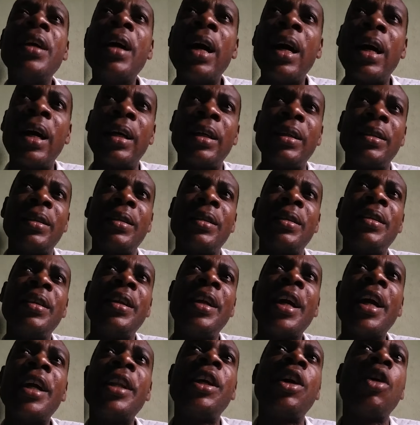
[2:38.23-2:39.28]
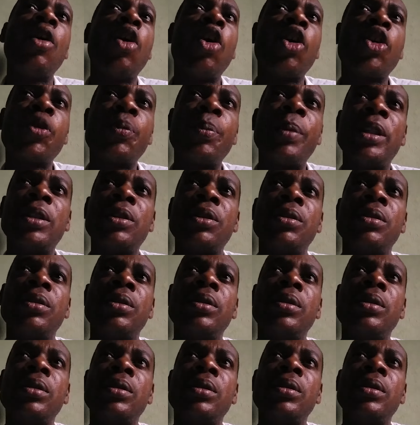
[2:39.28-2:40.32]
down near the hospital
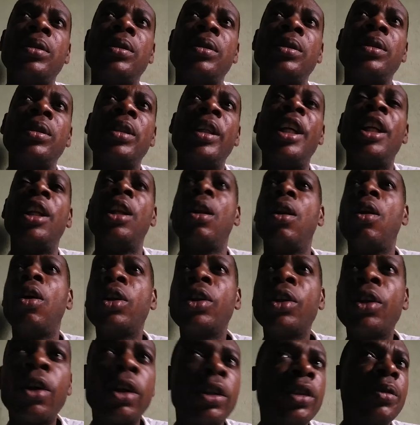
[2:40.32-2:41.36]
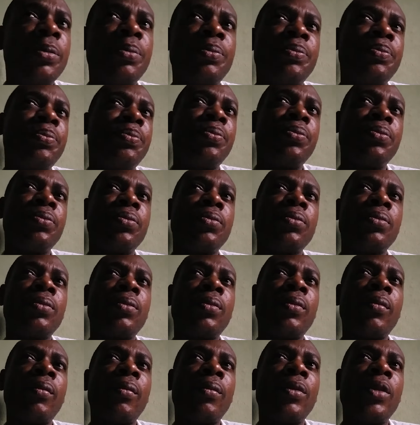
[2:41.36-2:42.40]
in london
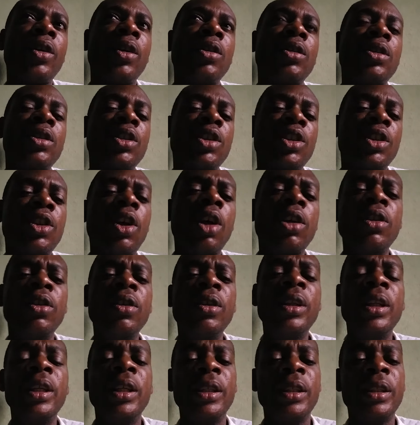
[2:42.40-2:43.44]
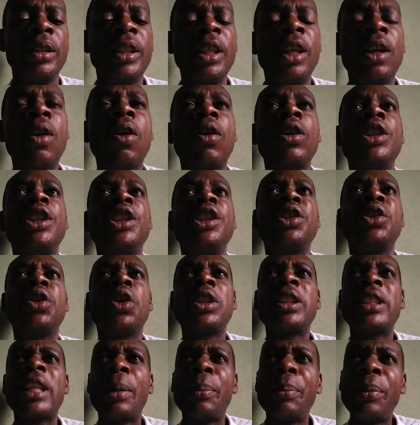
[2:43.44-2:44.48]
suddenly the lord
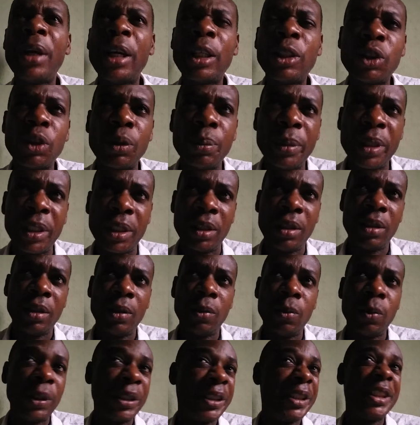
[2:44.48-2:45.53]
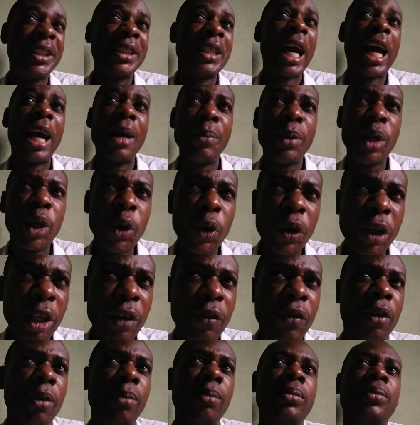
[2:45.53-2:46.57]
jesus appeared to me with his army
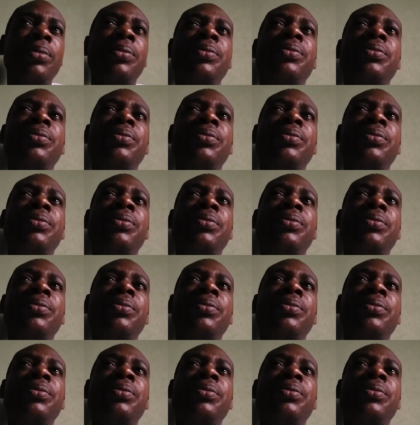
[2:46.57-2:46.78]
uniform